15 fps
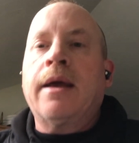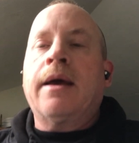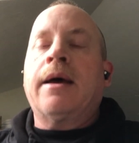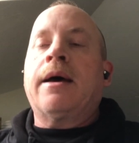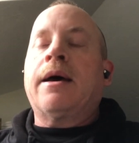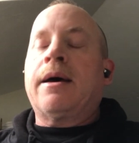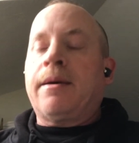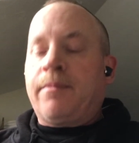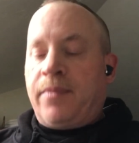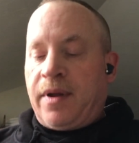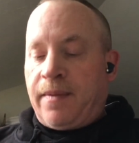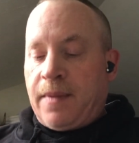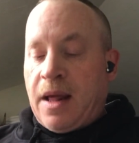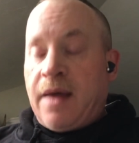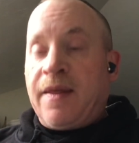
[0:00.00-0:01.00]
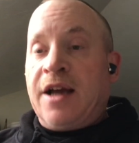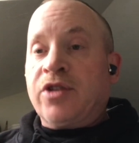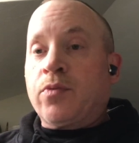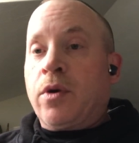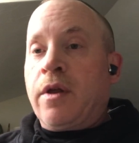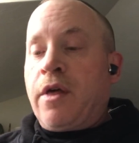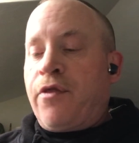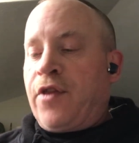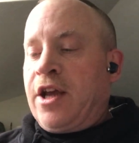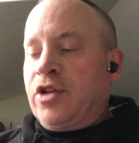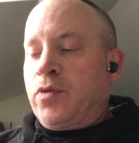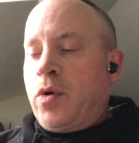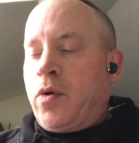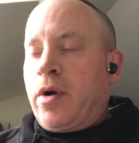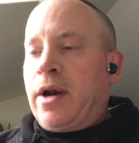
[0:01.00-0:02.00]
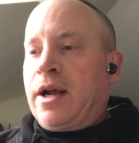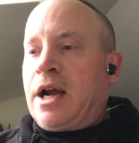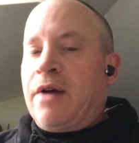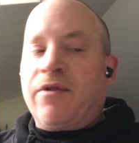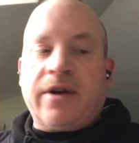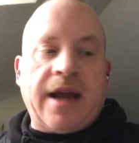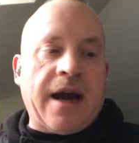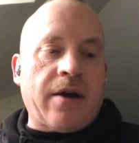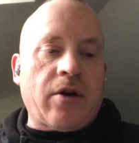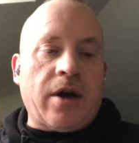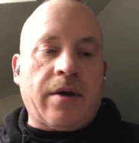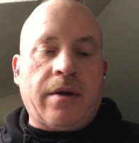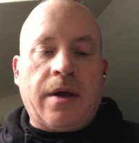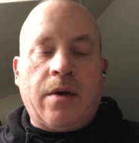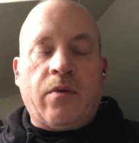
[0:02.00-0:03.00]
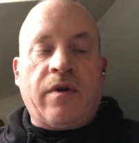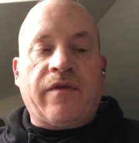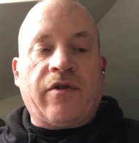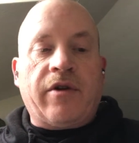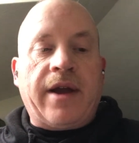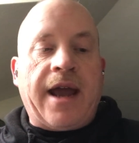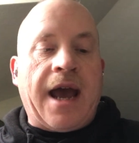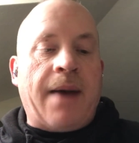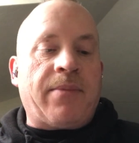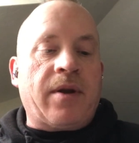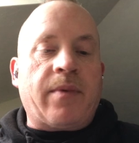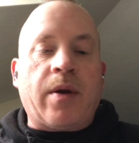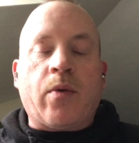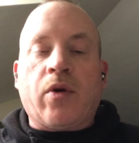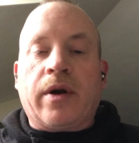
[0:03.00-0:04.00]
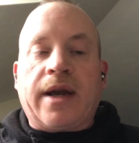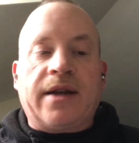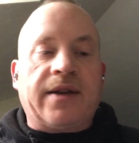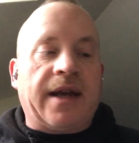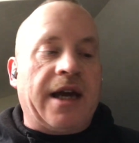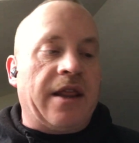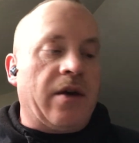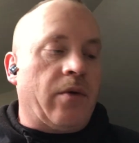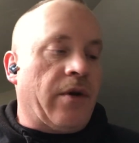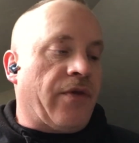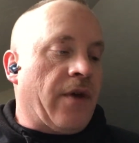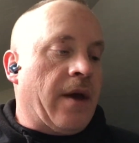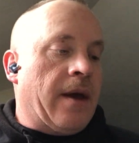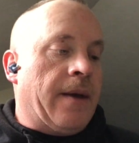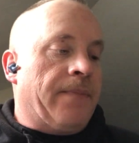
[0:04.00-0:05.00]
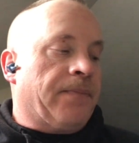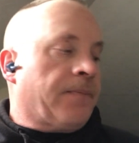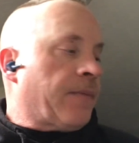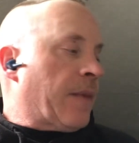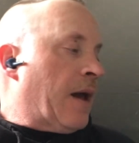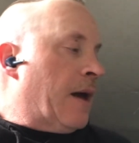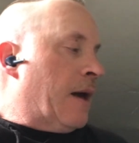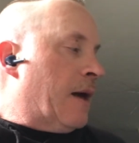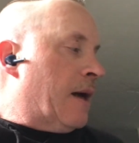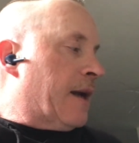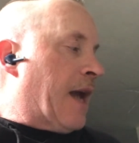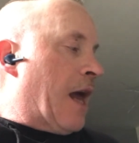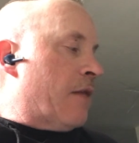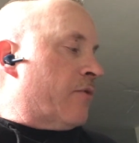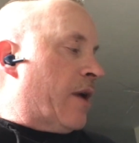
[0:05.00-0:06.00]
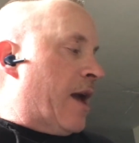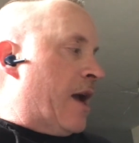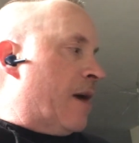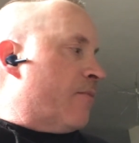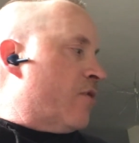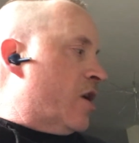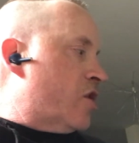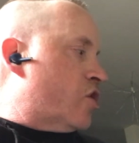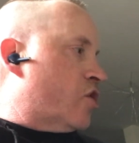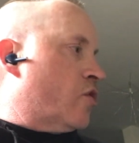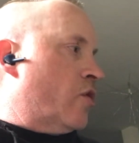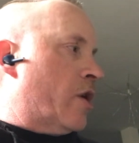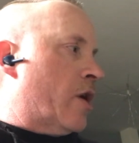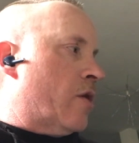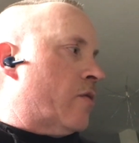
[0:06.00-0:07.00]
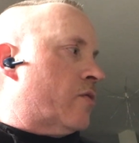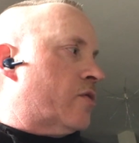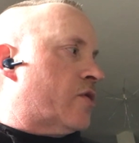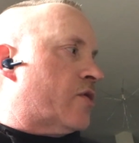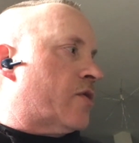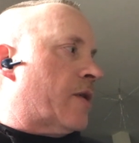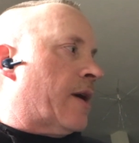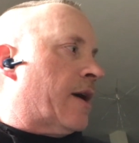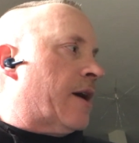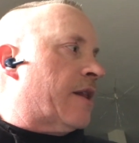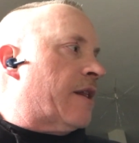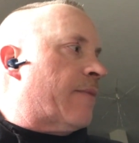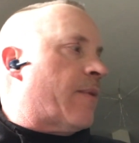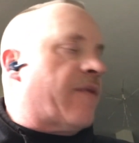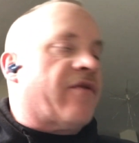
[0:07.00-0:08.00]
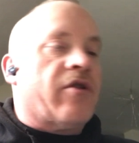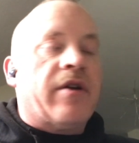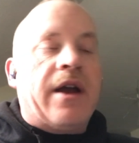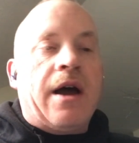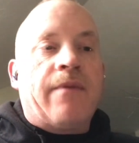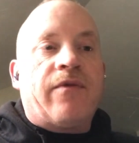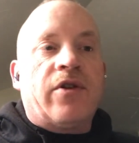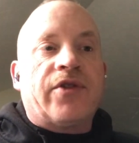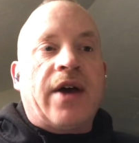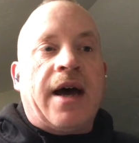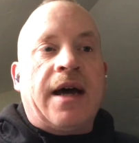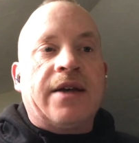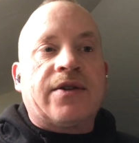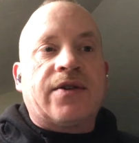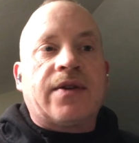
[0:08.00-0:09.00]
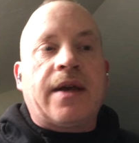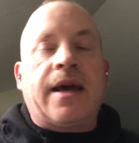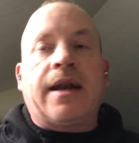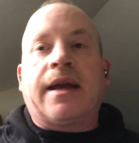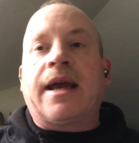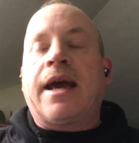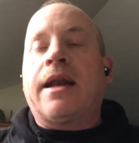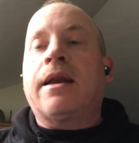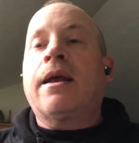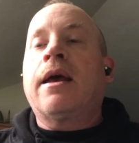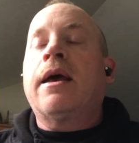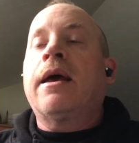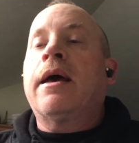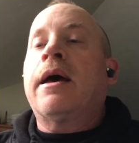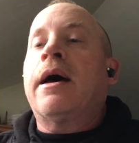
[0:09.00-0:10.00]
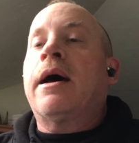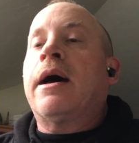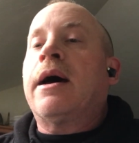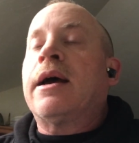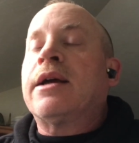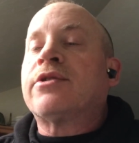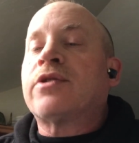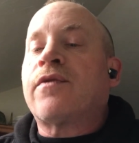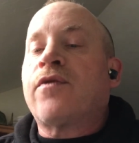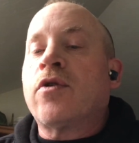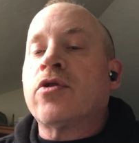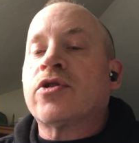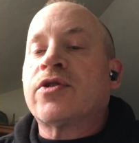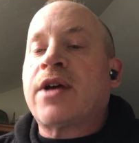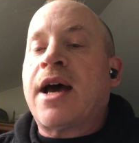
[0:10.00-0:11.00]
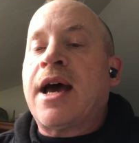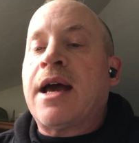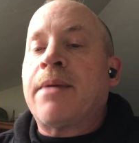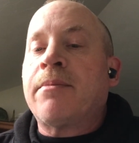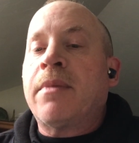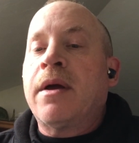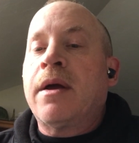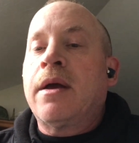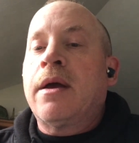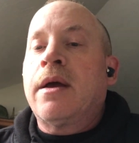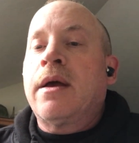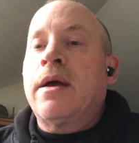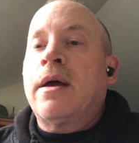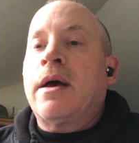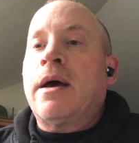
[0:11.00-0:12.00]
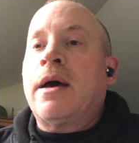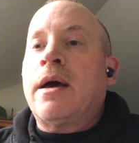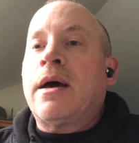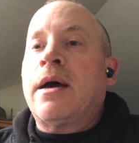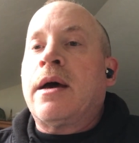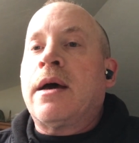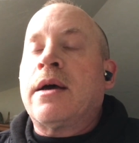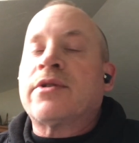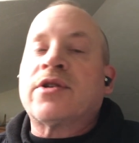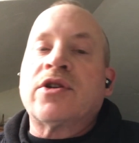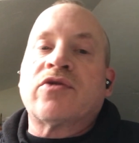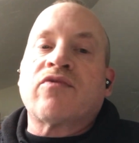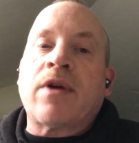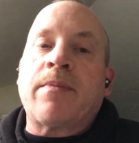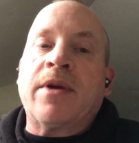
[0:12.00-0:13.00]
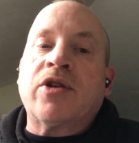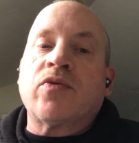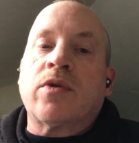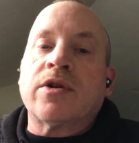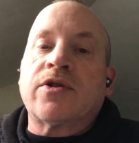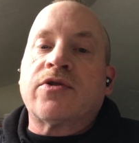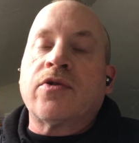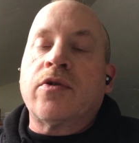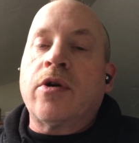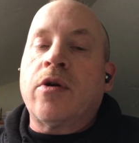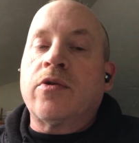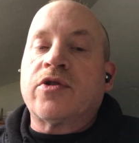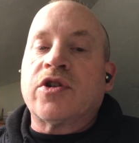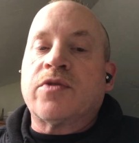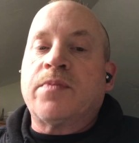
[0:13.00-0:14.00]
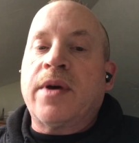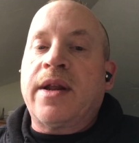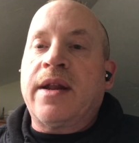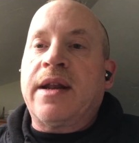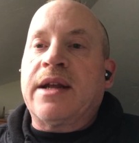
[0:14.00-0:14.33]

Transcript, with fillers: Um, but that's one of the things we wanted to cover down on. We're very happy to be working together with uh, Gaahleri Airbrush Studios. Uh, they've been very helpful to us, and again, uh, it's the first time uh, since Red Beach One Studios has been in